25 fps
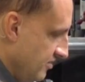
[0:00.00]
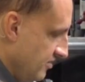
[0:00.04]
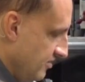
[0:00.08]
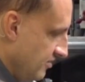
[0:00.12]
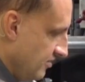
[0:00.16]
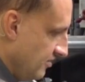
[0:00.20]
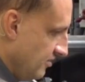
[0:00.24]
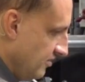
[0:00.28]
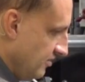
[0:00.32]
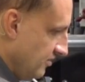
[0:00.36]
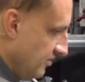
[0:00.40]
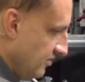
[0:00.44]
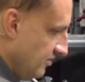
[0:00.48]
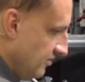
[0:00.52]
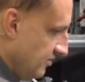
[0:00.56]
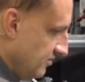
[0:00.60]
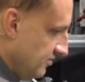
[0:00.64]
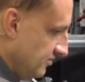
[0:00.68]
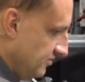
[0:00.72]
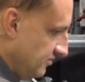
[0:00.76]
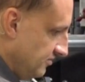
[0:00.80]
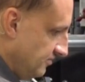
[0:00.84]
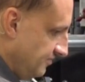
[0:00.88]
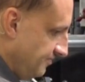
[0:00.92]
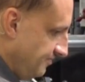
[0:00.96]

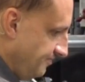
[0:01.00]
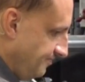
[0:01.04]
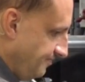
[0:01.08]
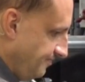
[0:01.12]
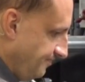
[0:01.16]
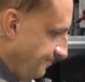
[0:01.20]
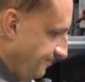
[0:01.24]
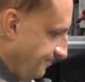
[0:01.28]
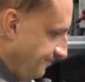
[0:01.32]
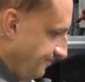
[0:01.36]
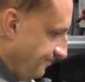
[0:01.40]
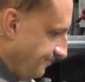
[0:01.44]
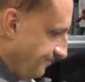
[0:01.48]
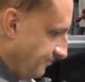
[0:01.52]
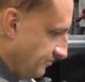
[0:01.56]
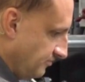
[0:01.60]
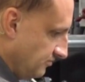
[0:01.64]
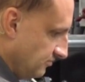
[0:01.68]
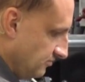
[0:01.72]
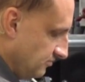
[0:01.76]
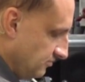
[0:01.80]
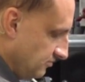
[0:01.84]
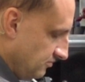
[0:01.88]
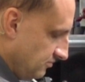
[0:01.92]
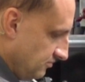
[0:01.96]

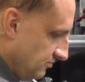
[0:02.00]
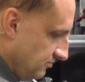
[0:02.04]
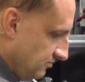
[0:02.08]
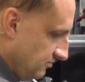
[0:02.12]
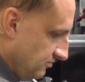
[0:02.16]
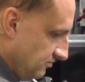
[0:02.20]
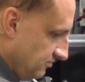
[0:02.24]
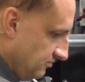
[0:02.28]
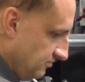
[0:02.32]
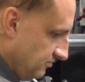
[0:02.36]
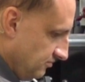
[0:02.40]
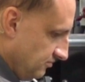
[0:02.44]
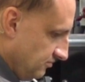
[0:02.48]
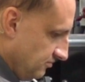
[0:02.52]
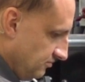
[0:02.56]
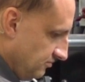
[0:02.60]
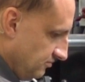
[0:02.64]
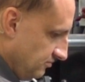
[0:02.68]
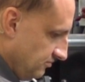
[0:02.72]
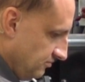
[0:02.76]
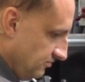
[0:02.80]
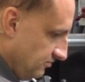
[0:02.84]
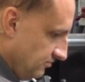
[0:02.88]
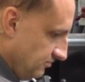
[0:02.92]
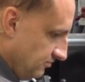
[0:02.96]

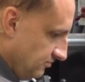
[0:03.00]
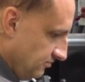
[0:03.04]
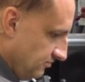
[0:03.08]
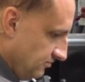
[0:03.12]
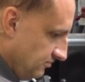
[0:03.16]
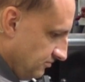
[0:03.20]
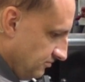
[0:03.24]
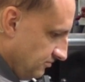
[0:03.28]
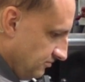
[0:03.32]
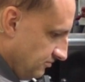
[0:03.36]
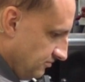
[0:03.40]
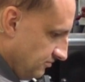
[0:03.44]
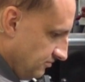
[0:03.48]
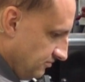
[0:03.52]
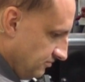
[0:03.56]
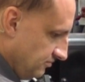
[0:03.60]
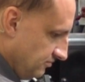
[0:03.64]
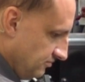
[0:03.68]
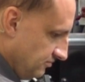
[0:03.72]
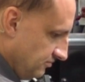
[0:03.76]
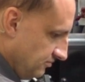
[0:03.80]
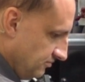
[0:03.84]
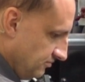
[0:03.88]
(silence)